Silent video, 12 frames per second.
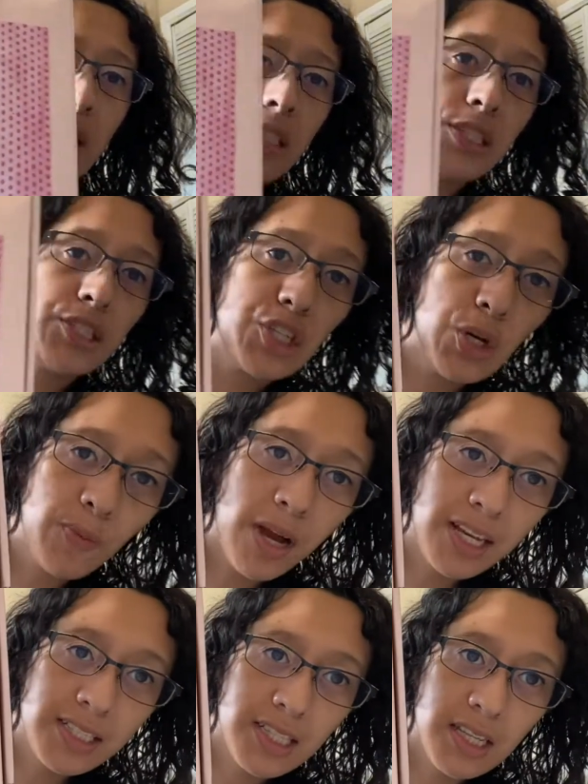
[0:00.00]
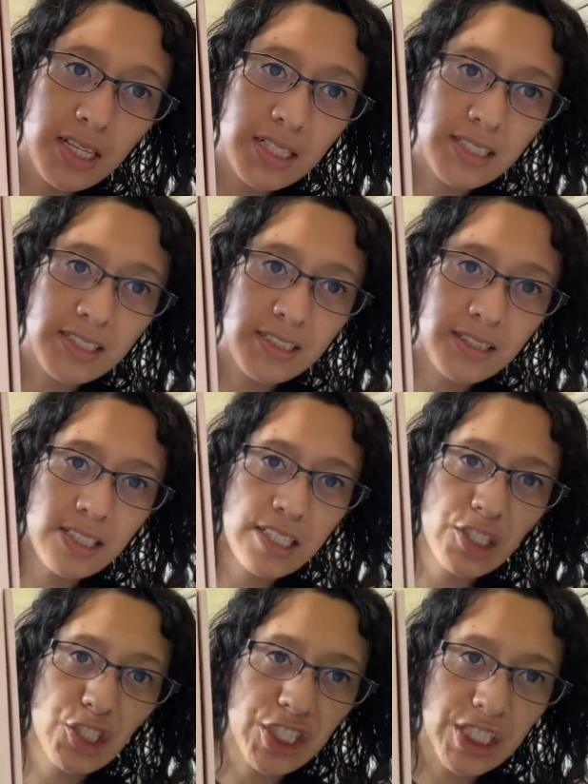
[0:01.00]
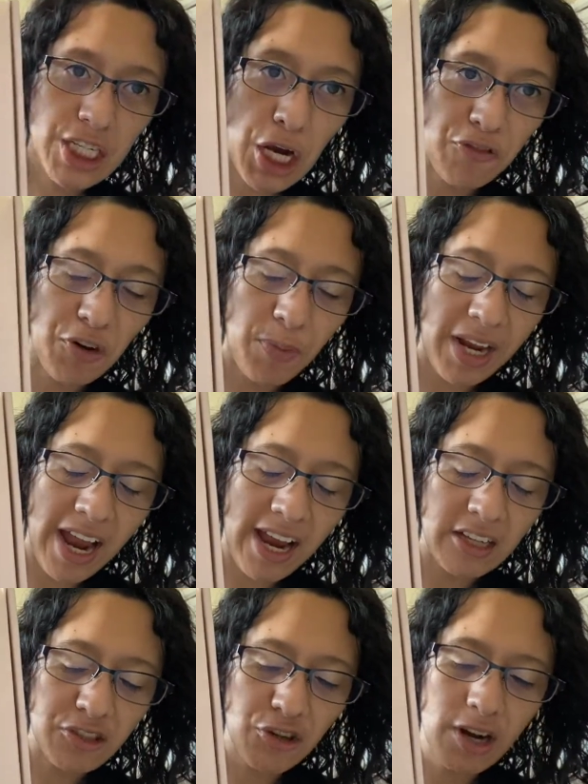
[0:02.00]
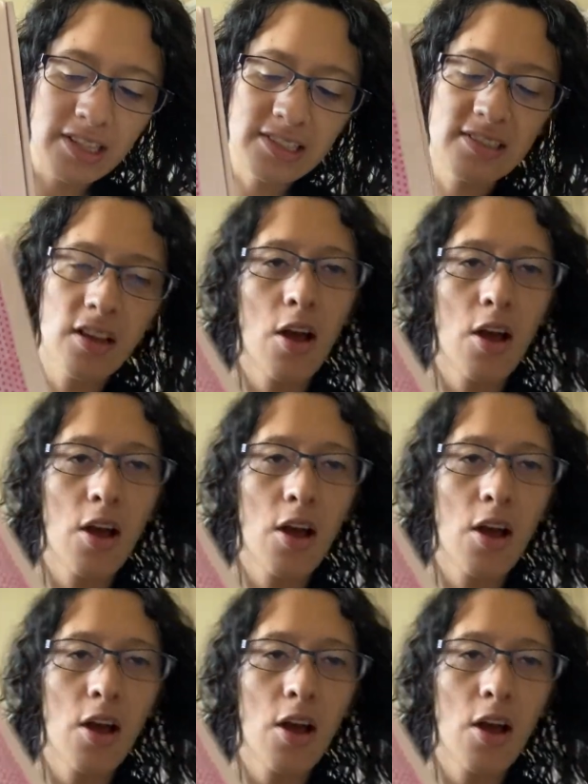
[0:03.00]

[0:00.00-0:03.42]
Don't mind this is just to cover my address.